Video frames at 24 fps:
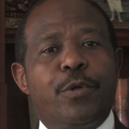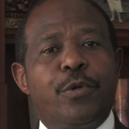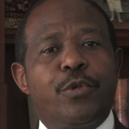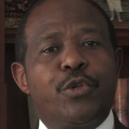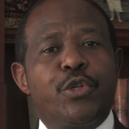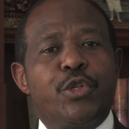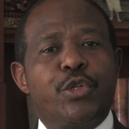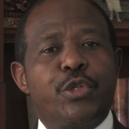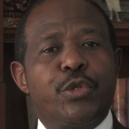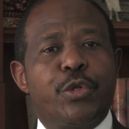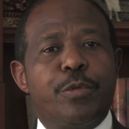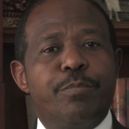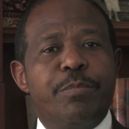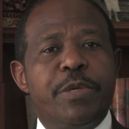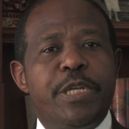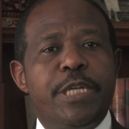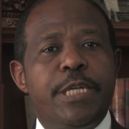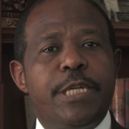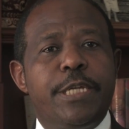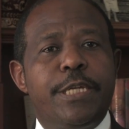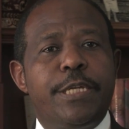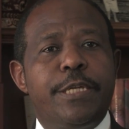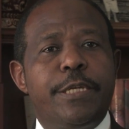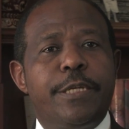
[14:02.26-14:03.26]
should
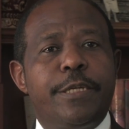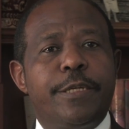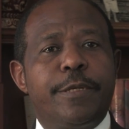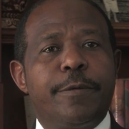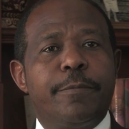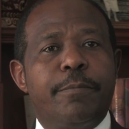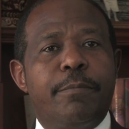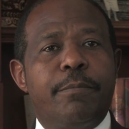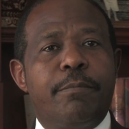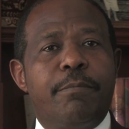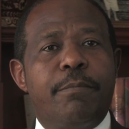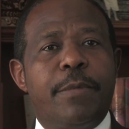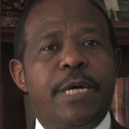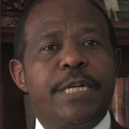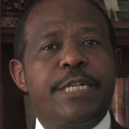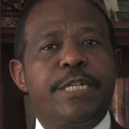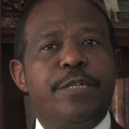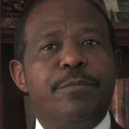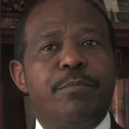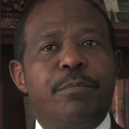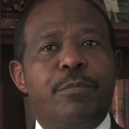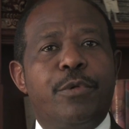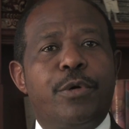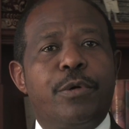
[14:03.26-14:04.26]
be
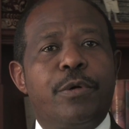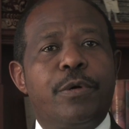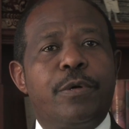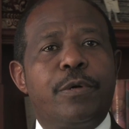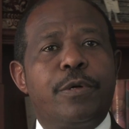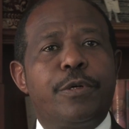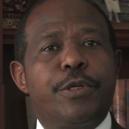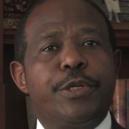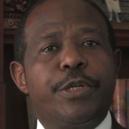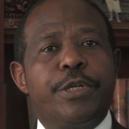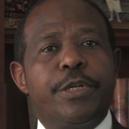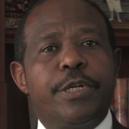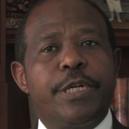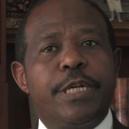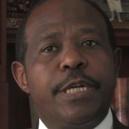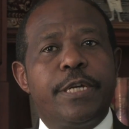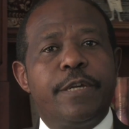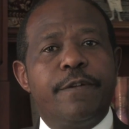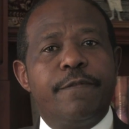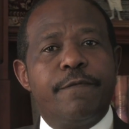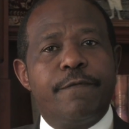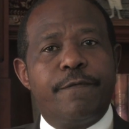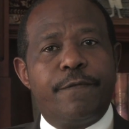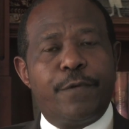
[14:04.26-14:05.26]
much more
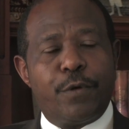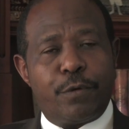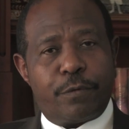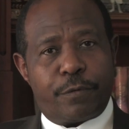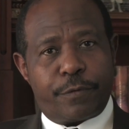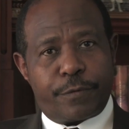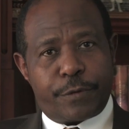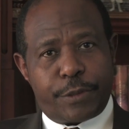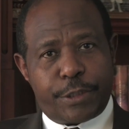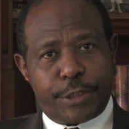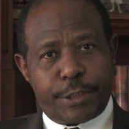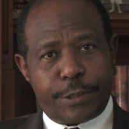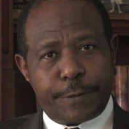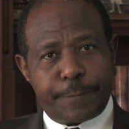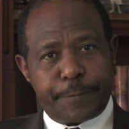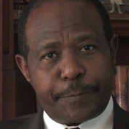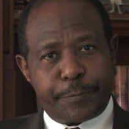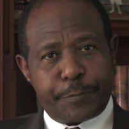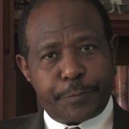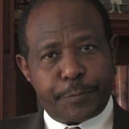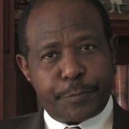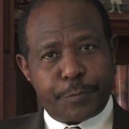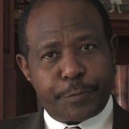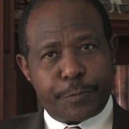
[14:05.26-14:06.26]
involved
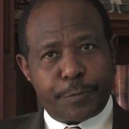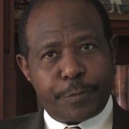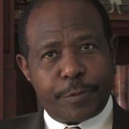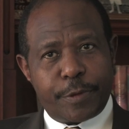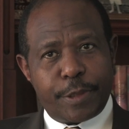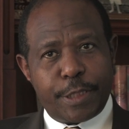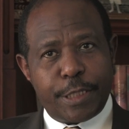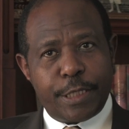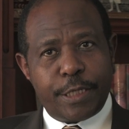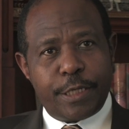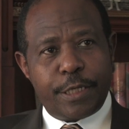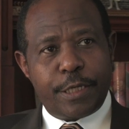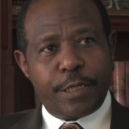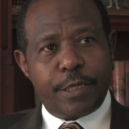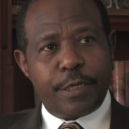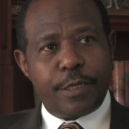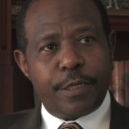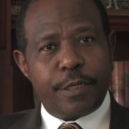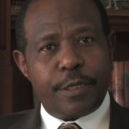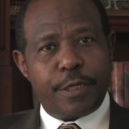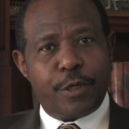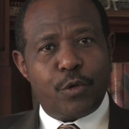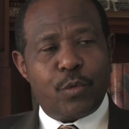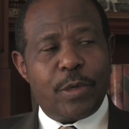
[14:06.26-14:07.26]

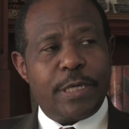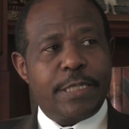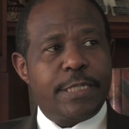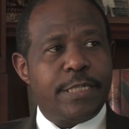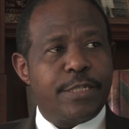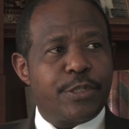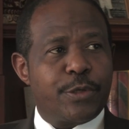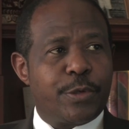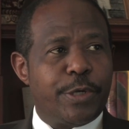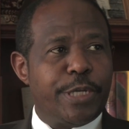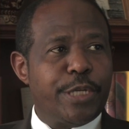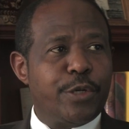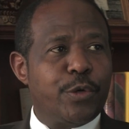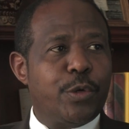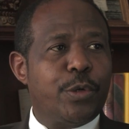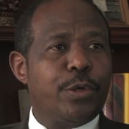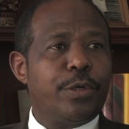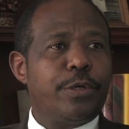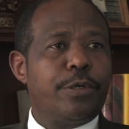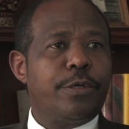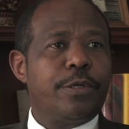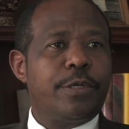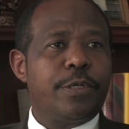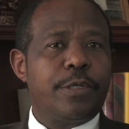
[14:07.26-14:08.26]
in what is going
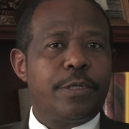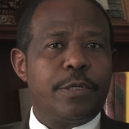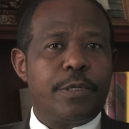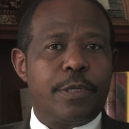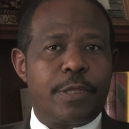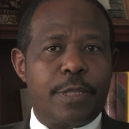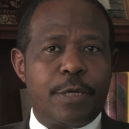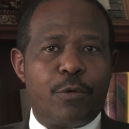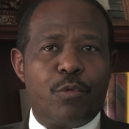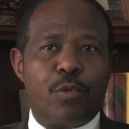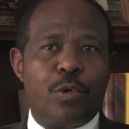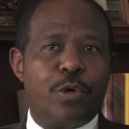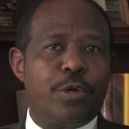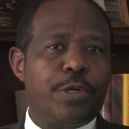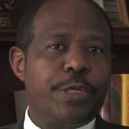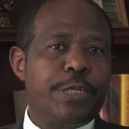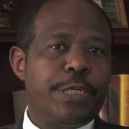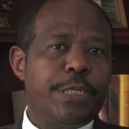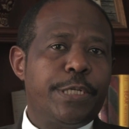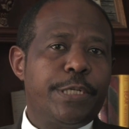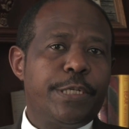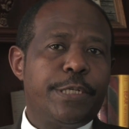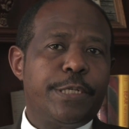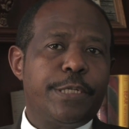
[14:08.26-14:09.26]
on in the
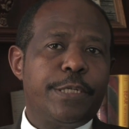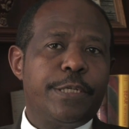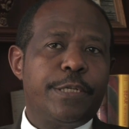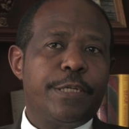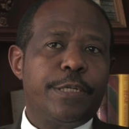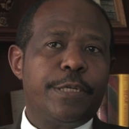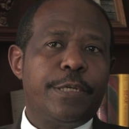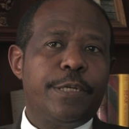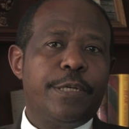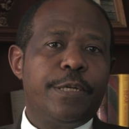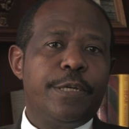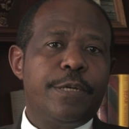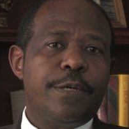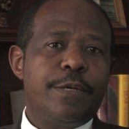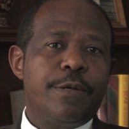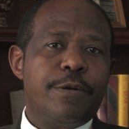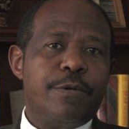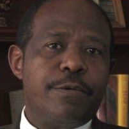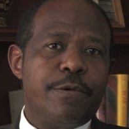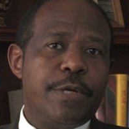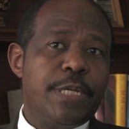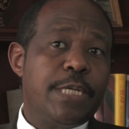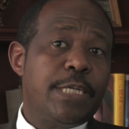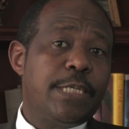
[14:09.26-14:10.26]
world.
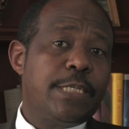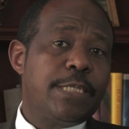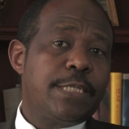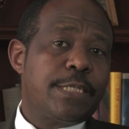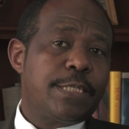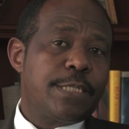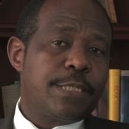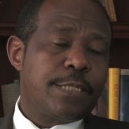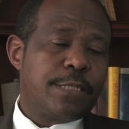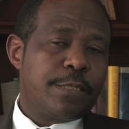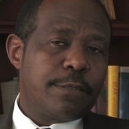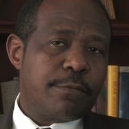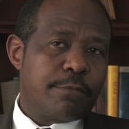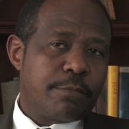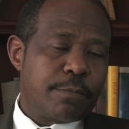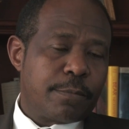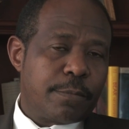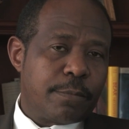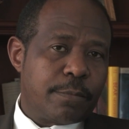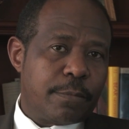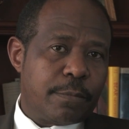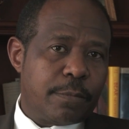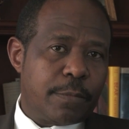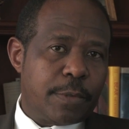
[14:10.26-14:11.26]
Raise
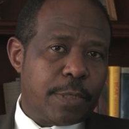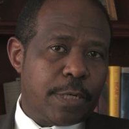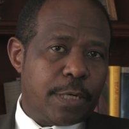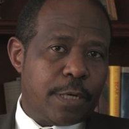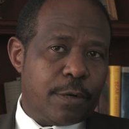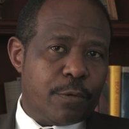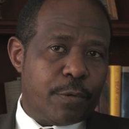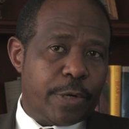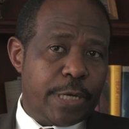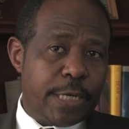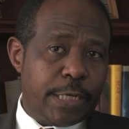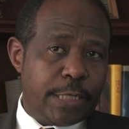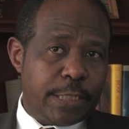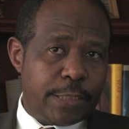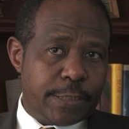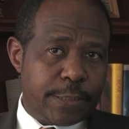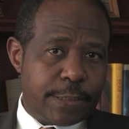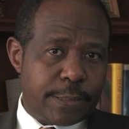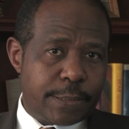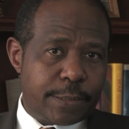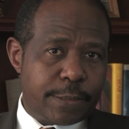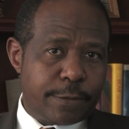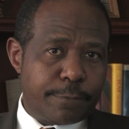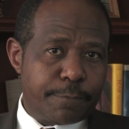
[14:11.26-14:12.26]

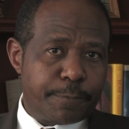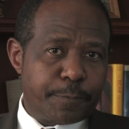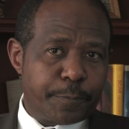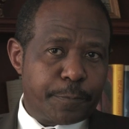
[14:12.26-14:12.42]
awareness